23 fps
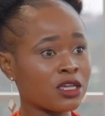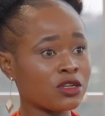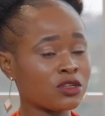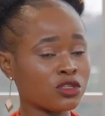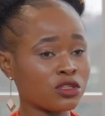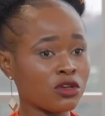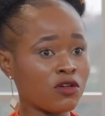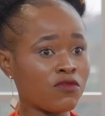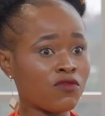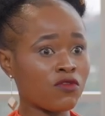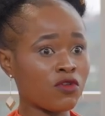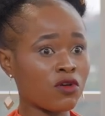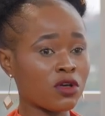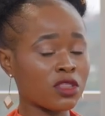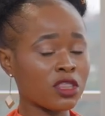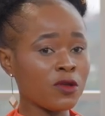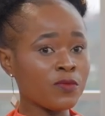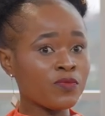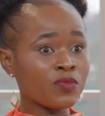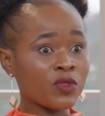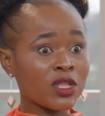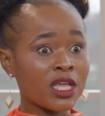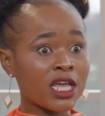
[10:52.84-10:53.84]
and so forth.
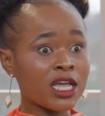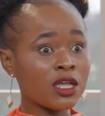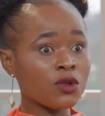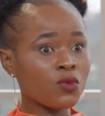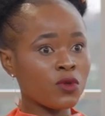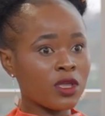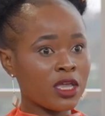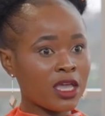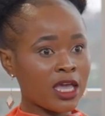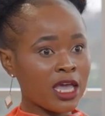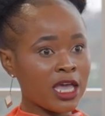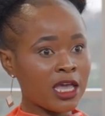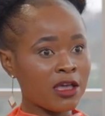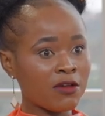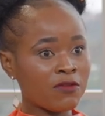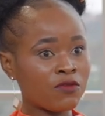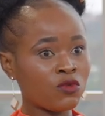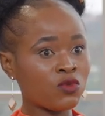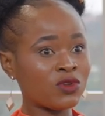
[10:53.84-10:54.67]
And we have,